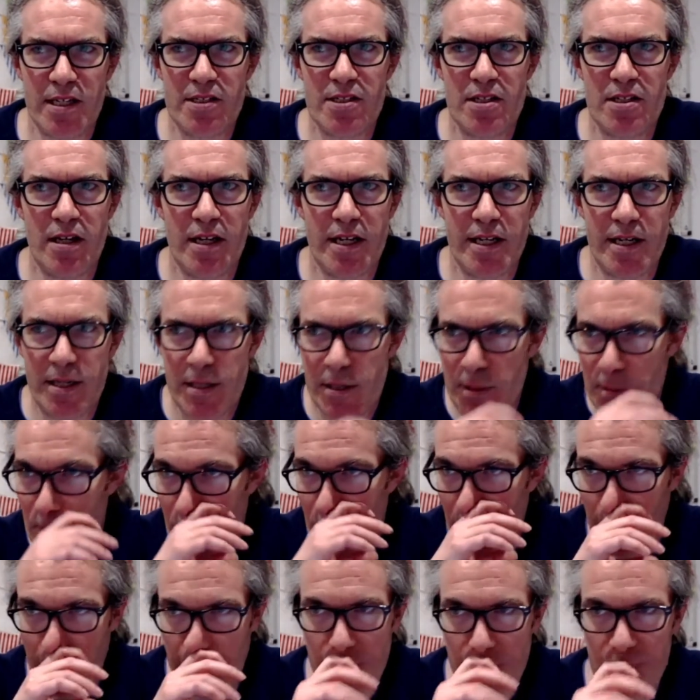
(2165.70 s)
things
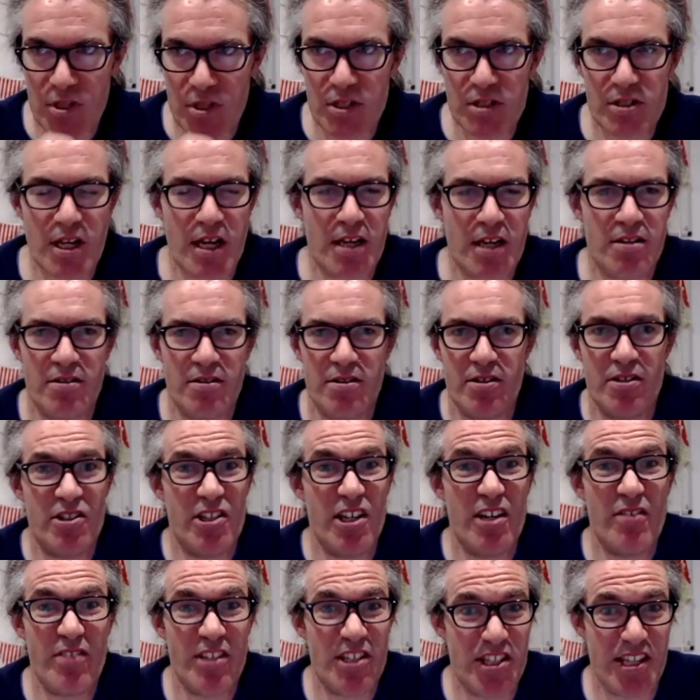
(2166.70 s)
like, say,
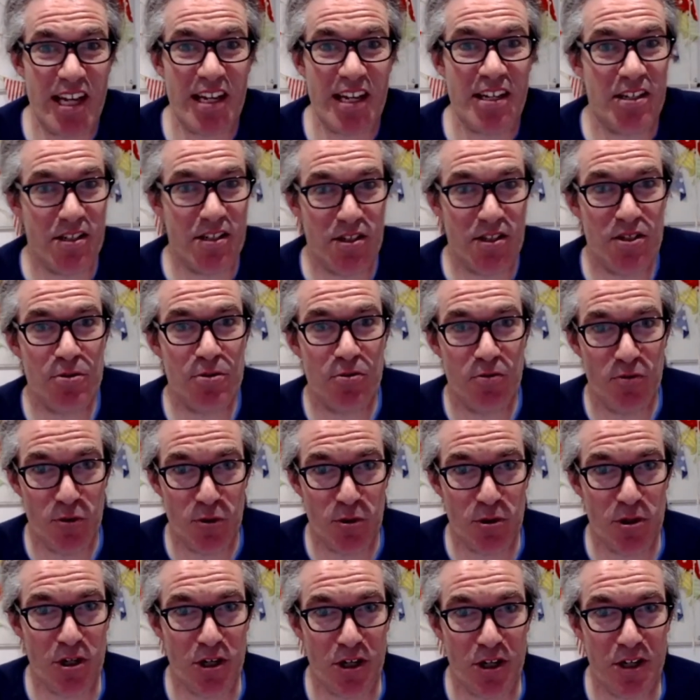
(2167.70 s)
it's the service
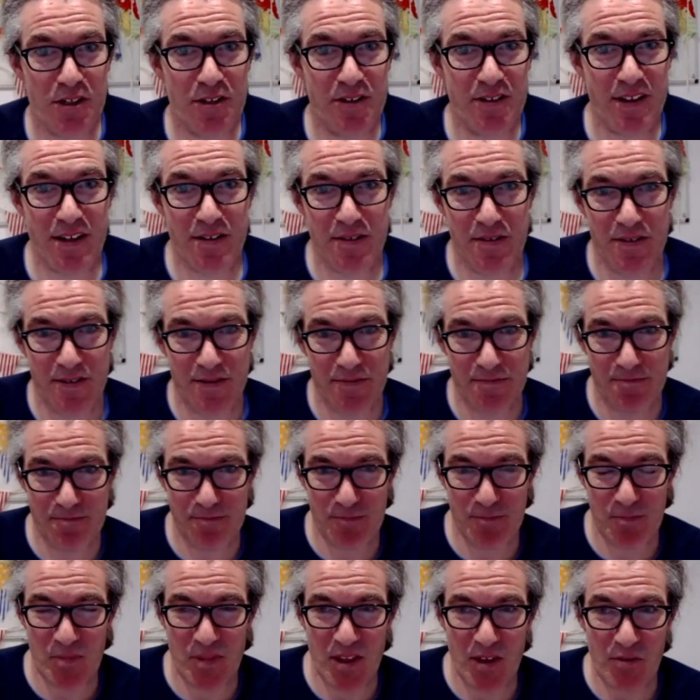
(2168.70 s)
standards that we've all got.
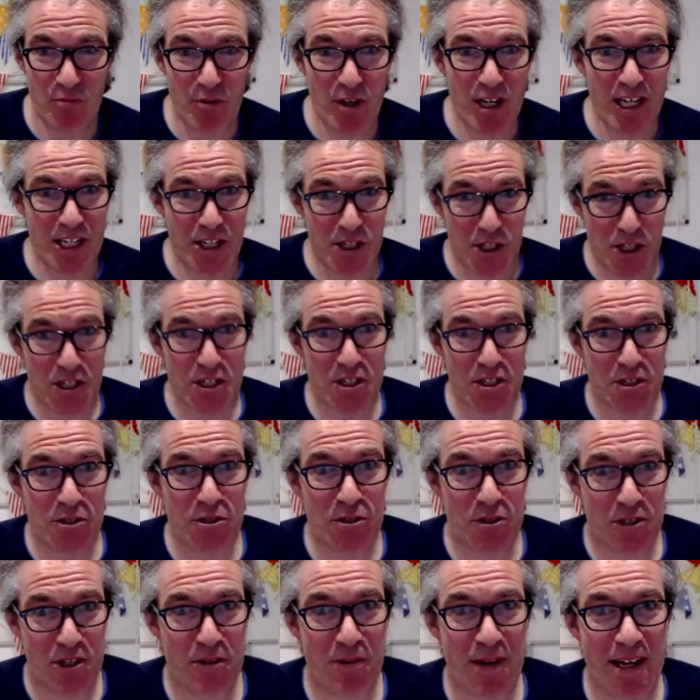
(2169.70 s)
They're really
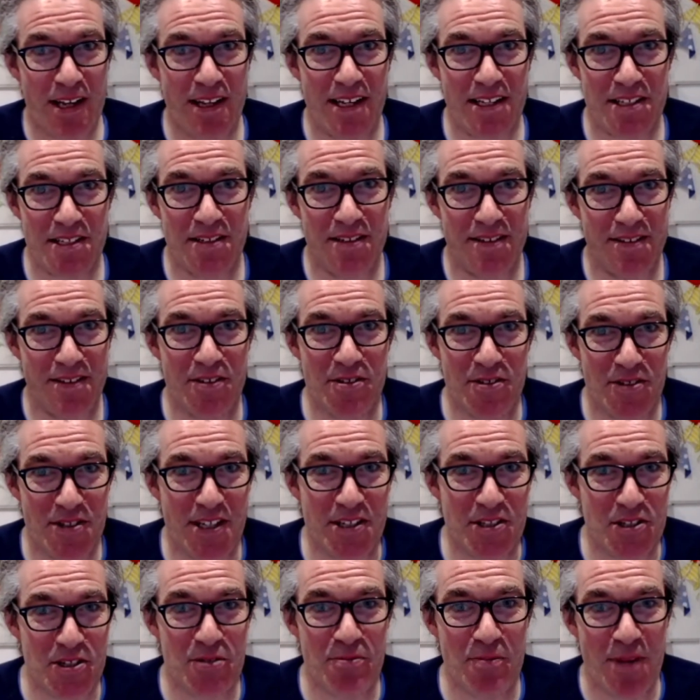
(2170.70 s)
good at talking about
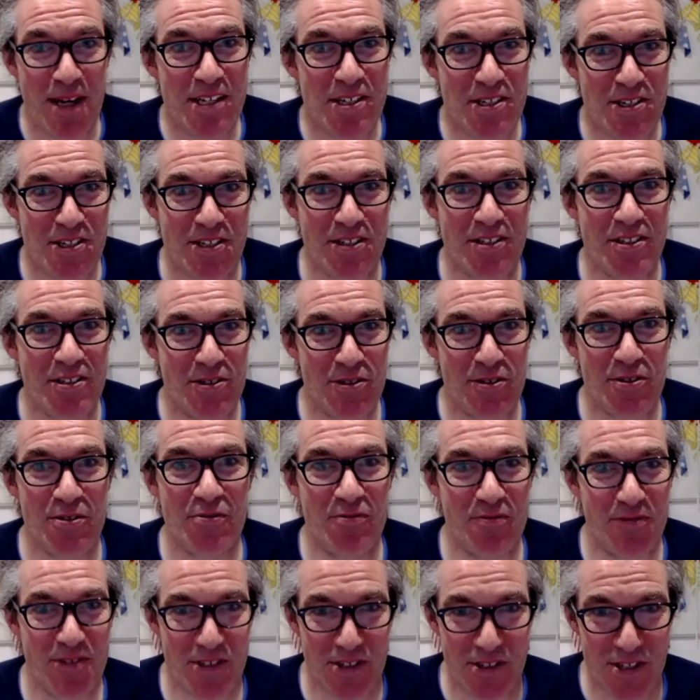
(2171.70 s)
those things. You
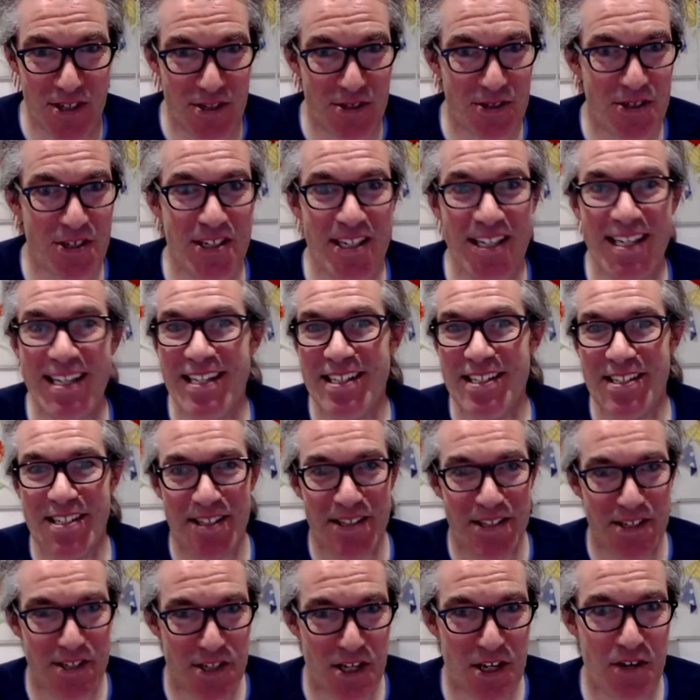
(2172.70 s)
mentioned the sort of the user
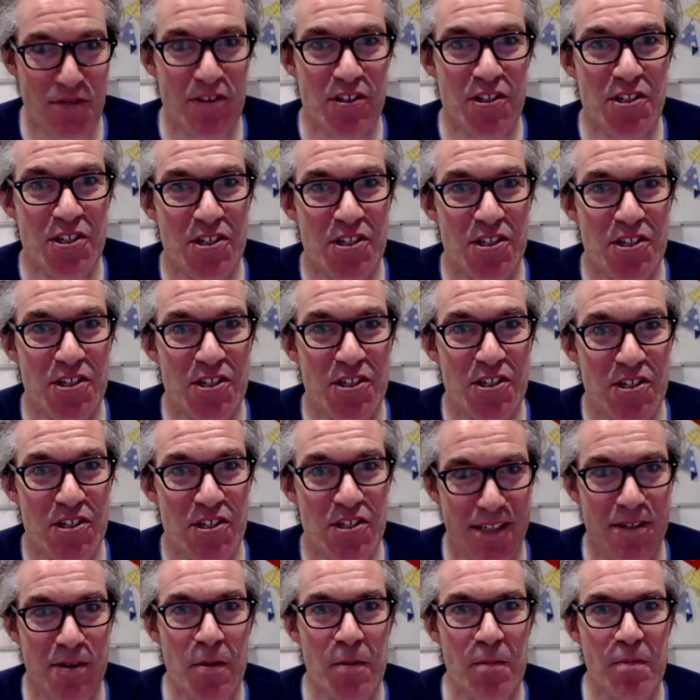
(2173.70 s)
needs and the service
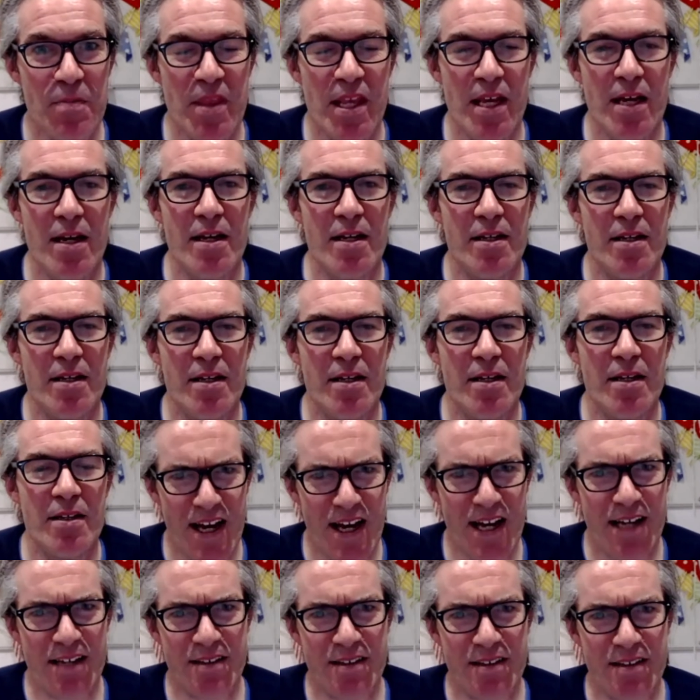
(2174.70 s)
design.
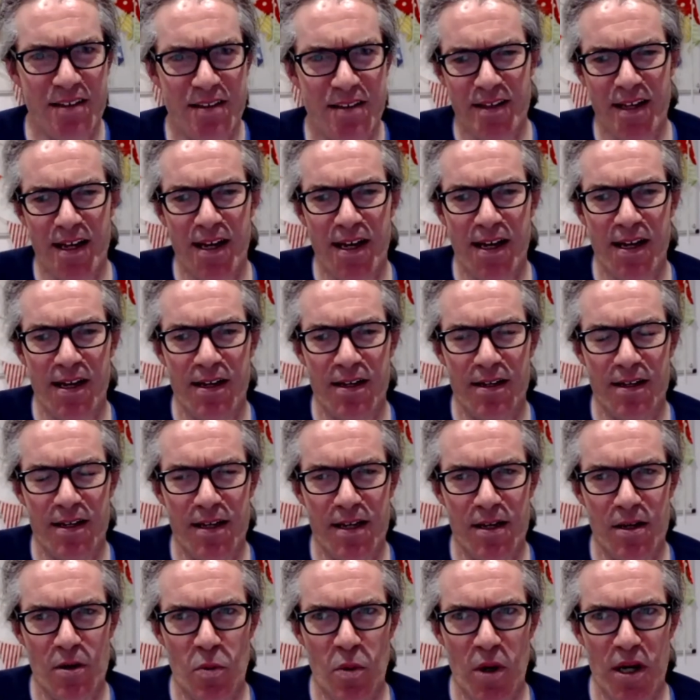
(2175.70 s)
The fact that
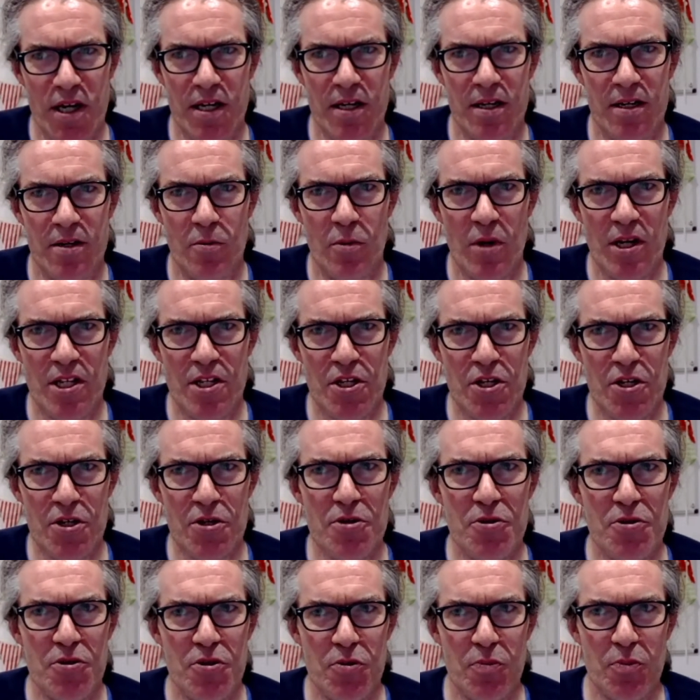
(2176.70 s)
they're,
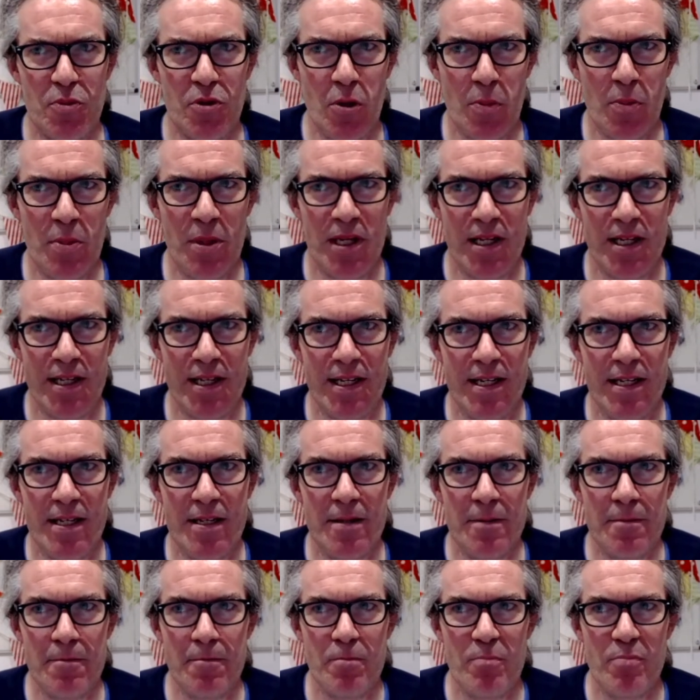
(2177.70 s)
when used
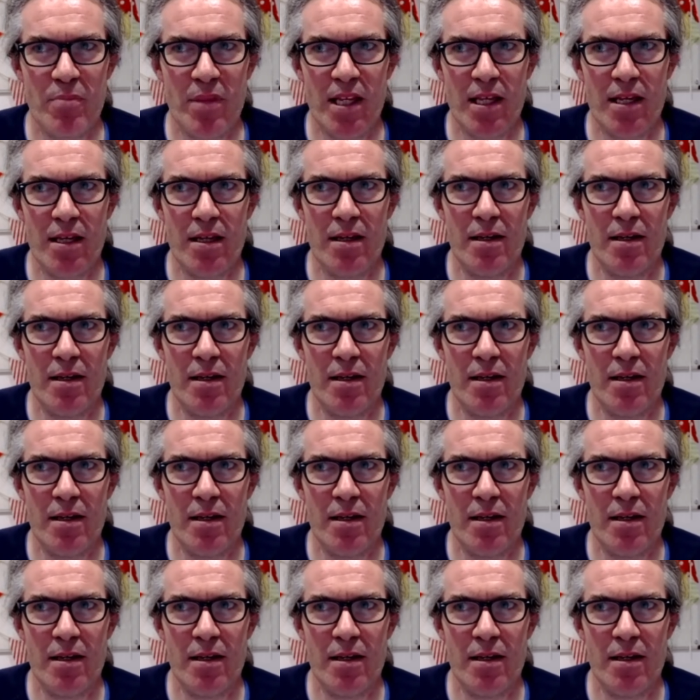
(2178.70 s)
properly,